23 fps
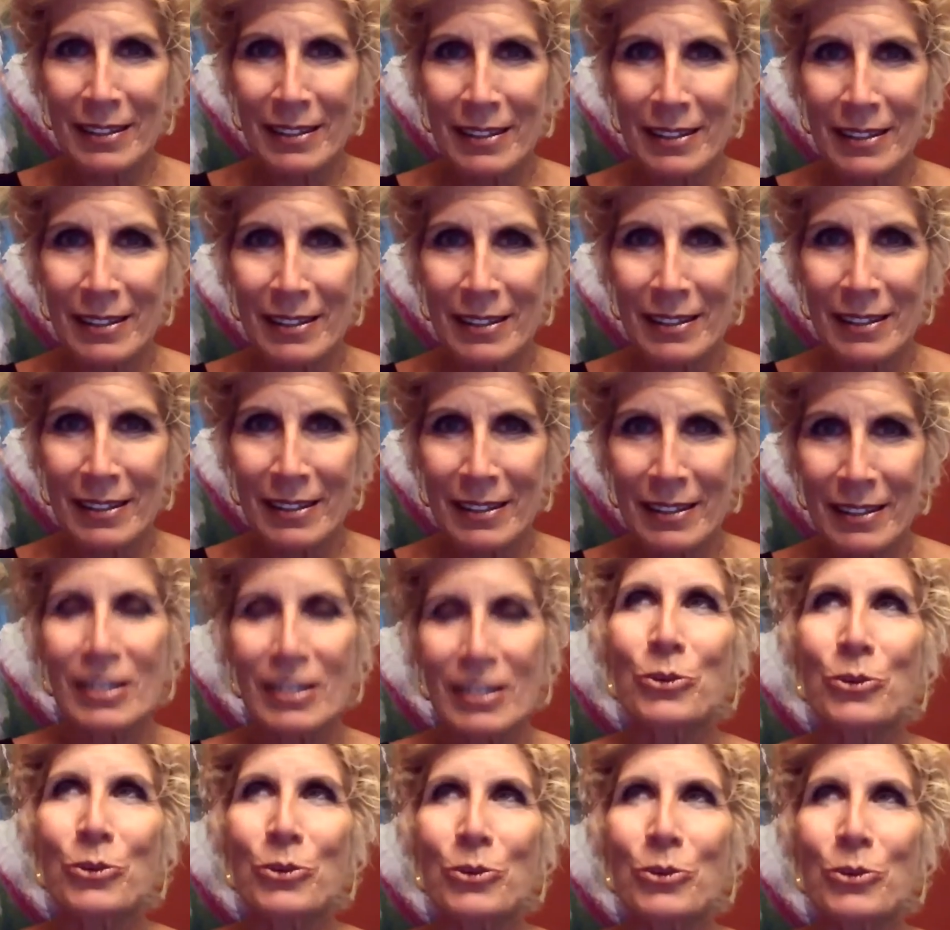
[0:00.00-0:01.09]
It's just not
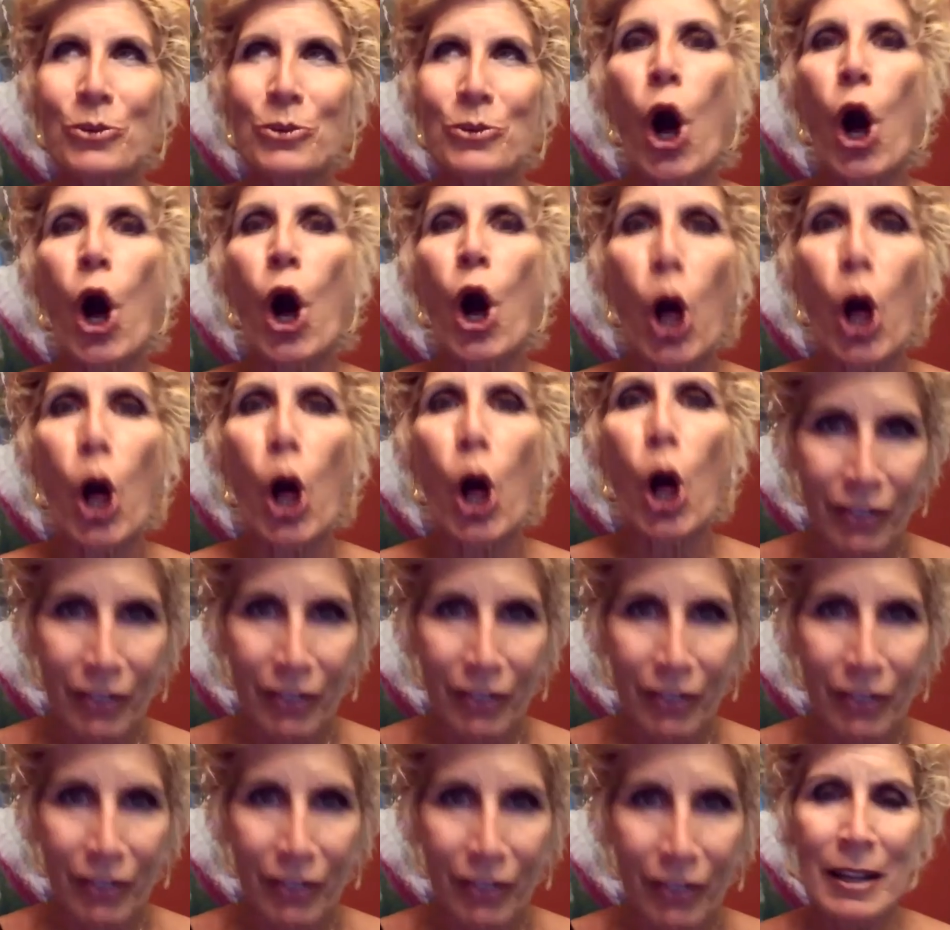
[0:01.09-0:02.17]
necessarily called
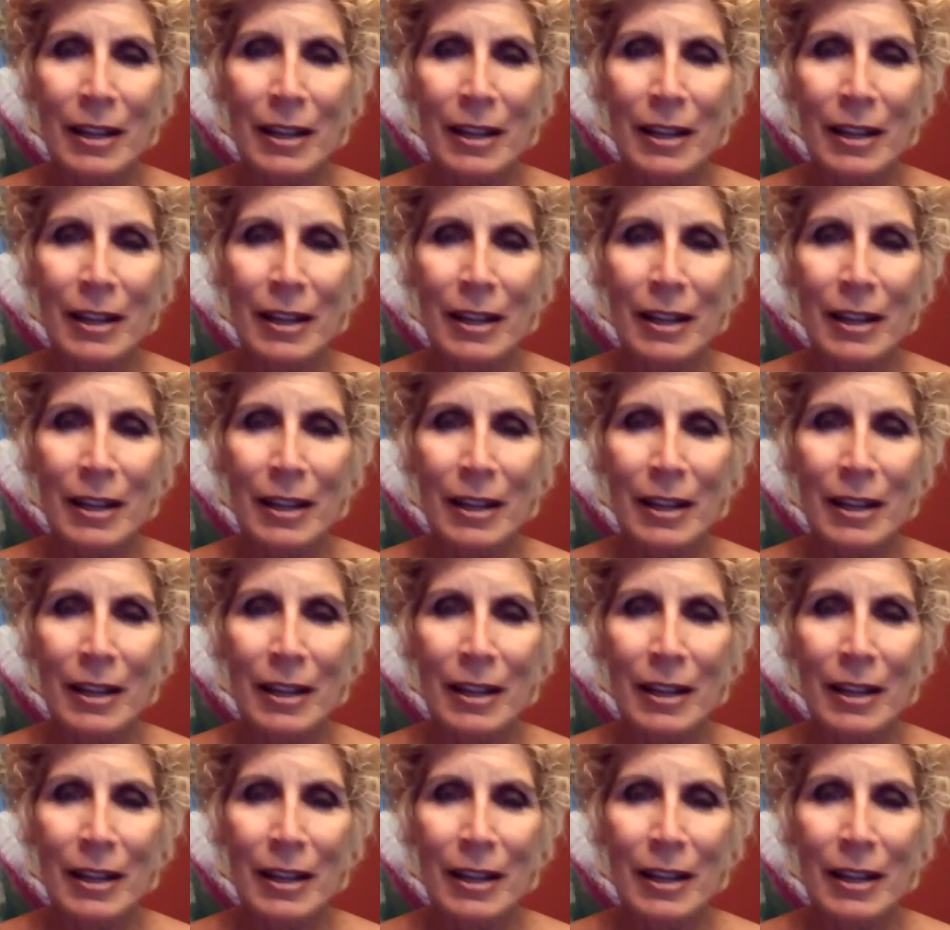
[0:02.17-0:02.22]
that.